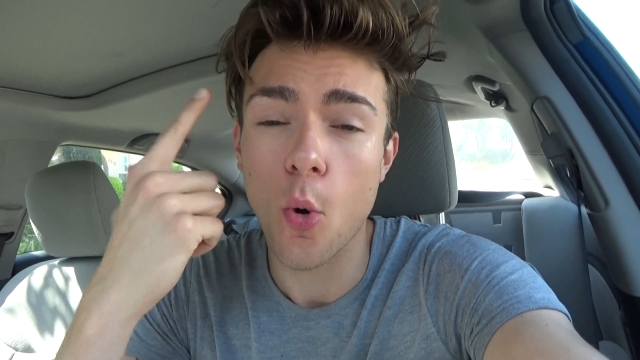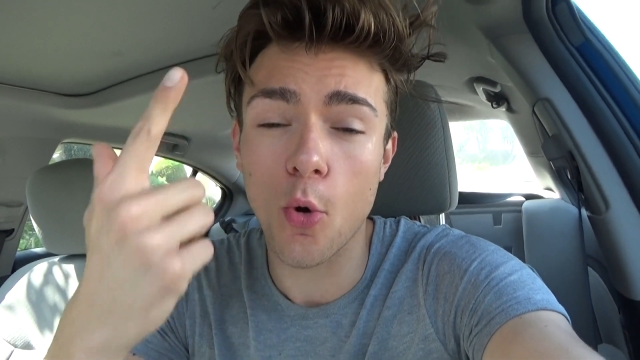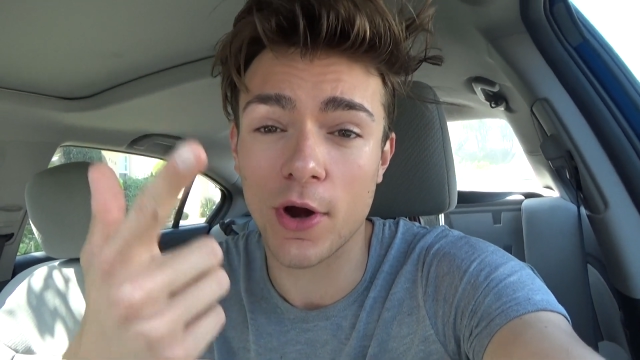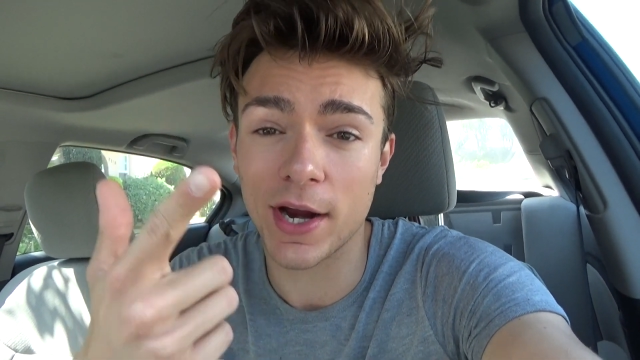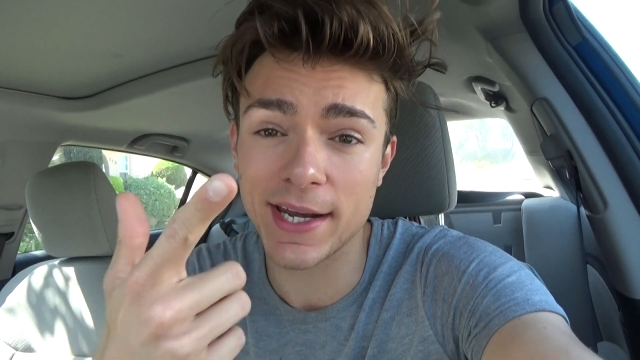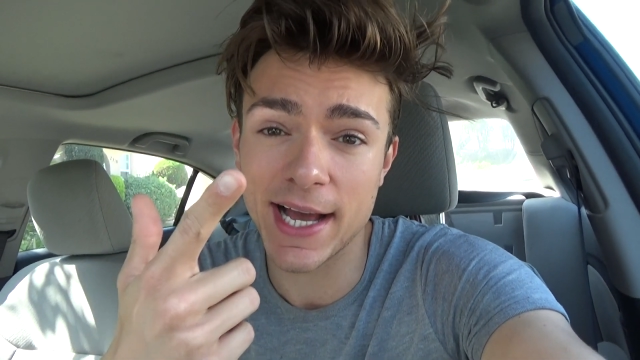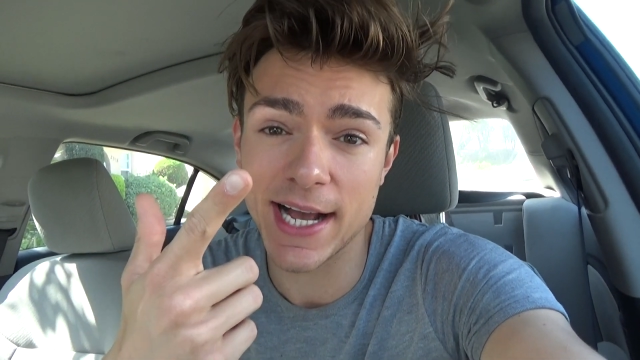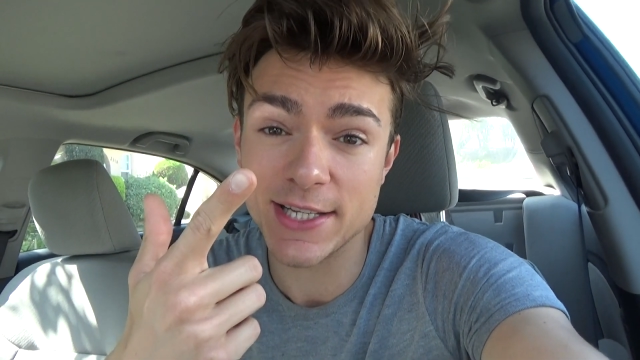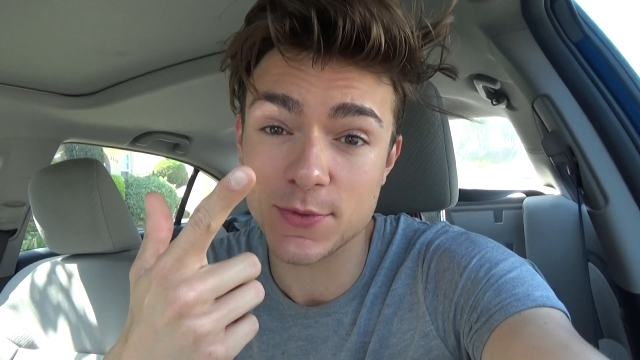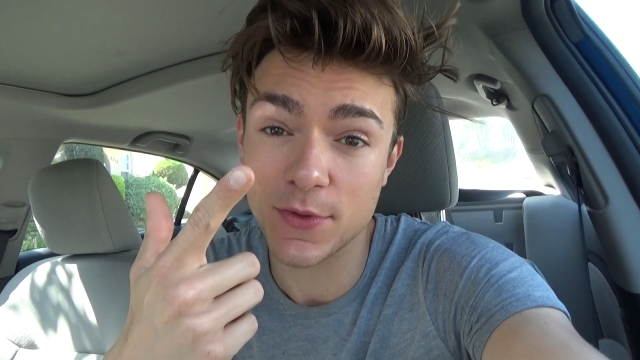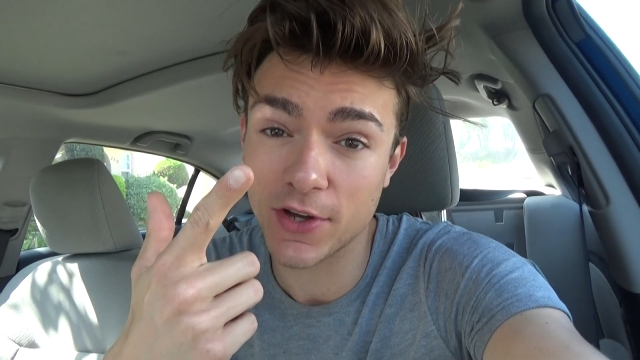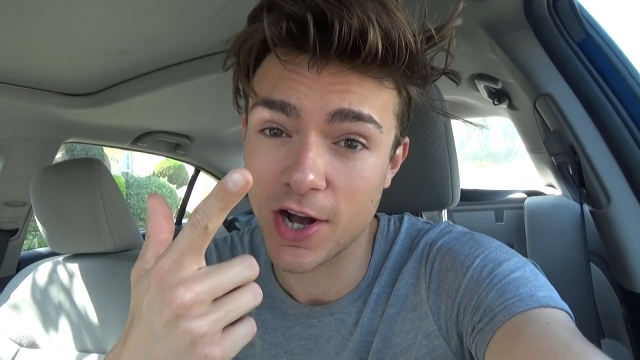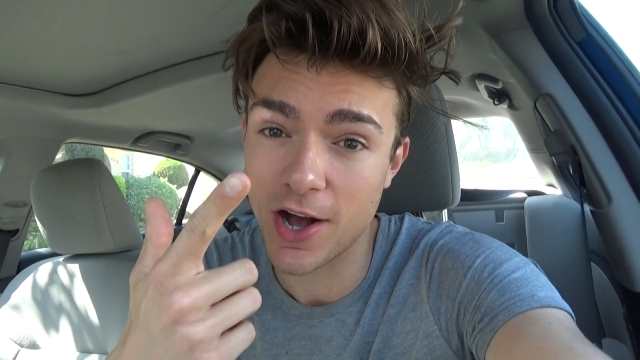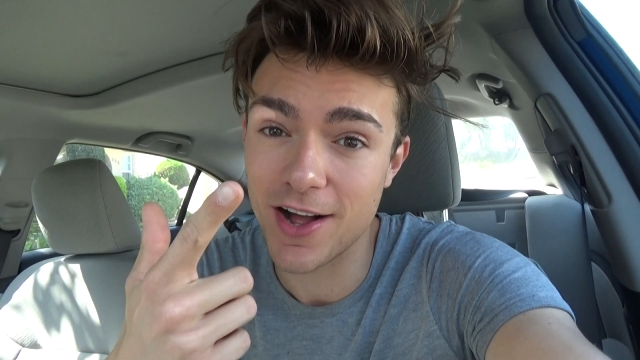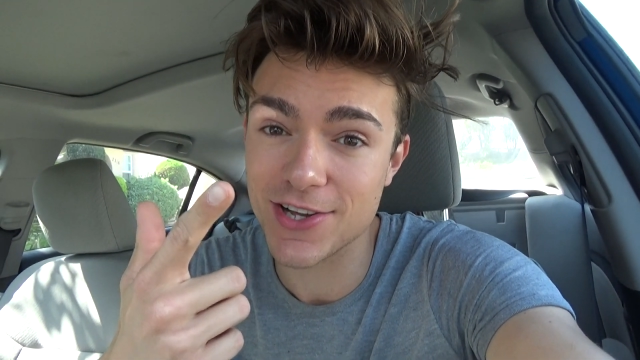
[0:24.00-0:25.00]
organized with
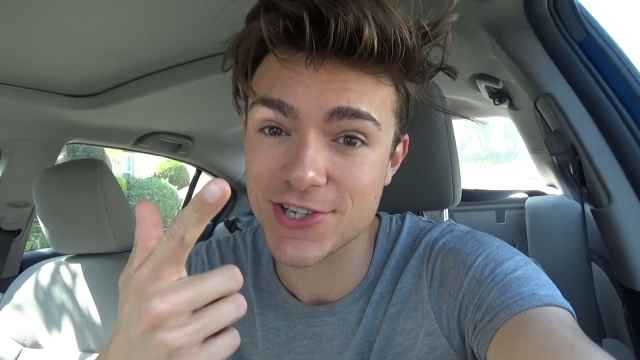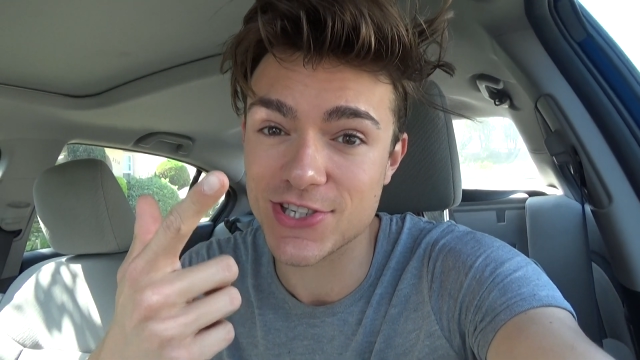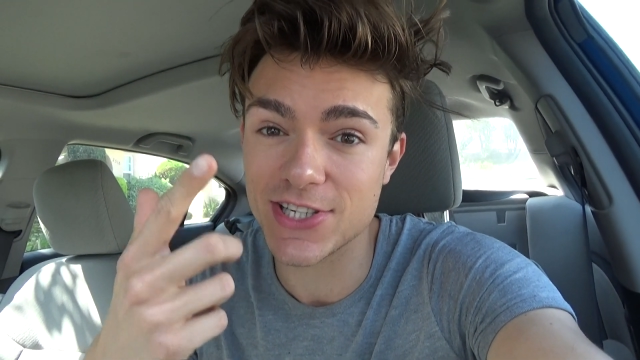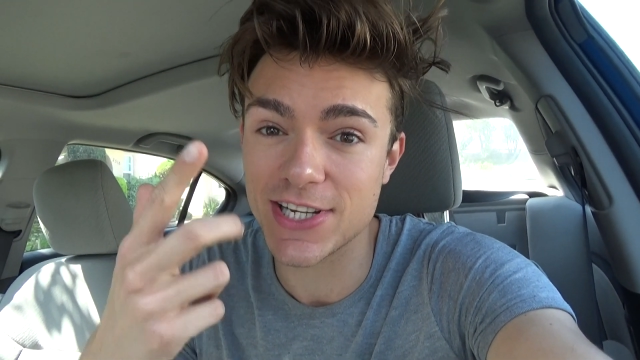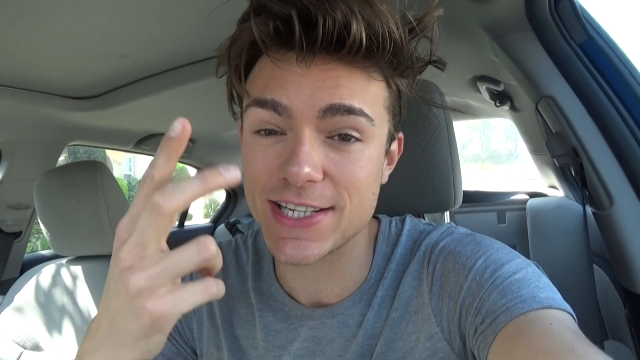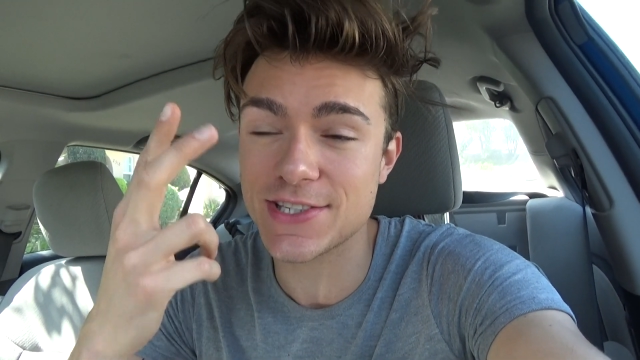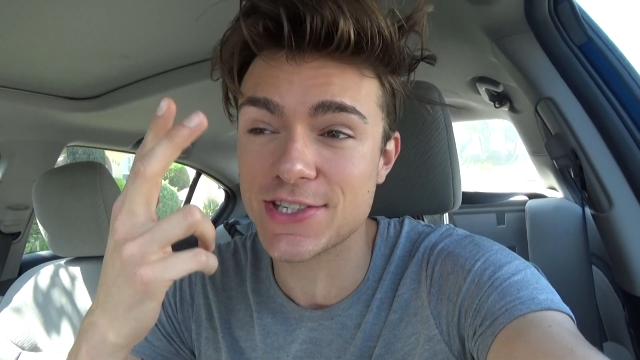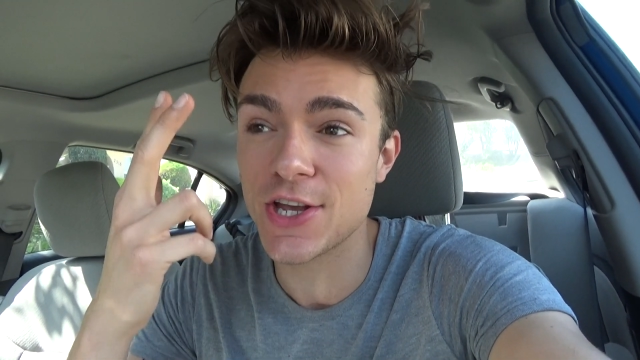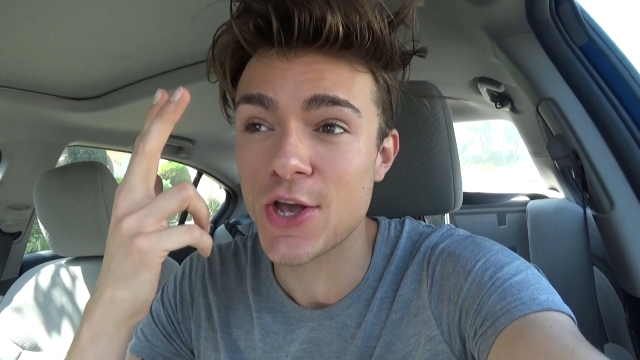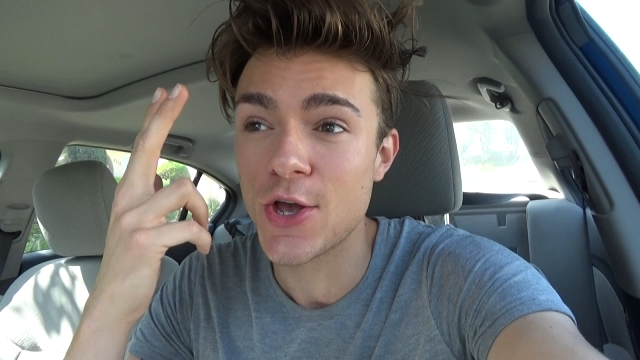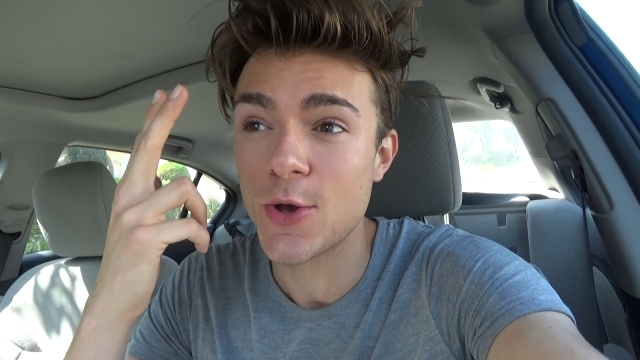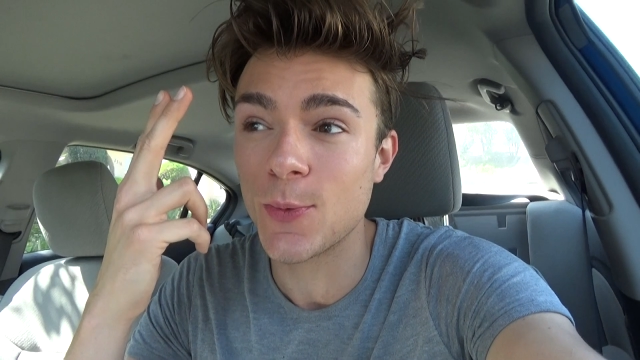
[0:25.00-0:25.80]
the call sheets.